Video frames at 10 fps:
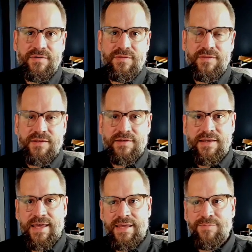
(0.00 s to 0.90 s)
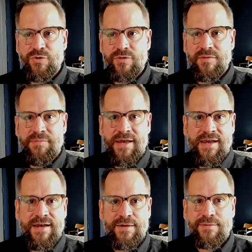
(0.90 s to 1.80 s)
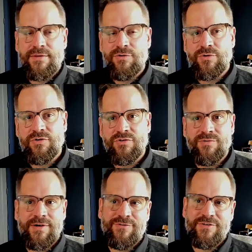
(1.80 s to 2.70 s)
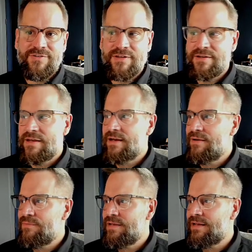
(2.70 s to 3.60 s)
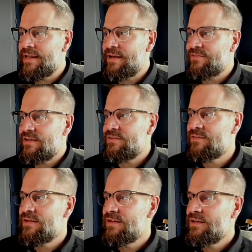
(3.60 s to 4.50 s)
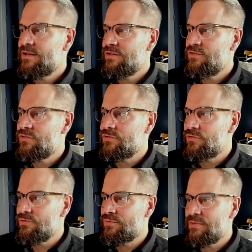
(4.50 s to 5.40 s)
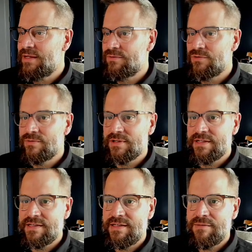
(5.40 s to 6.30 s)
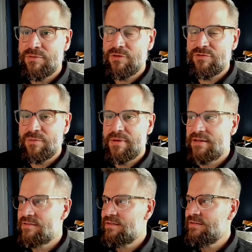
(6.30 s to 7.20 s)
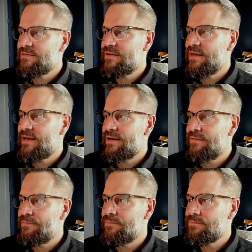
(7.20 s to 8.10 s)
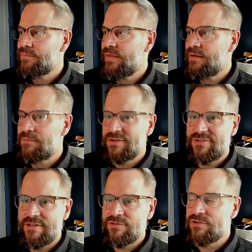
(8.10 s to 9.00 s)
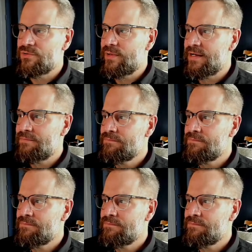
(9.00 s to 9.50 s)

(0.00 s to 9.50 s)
name or the path in order to reference it. It allows us to be able to really keep those dependencies in a much easier way.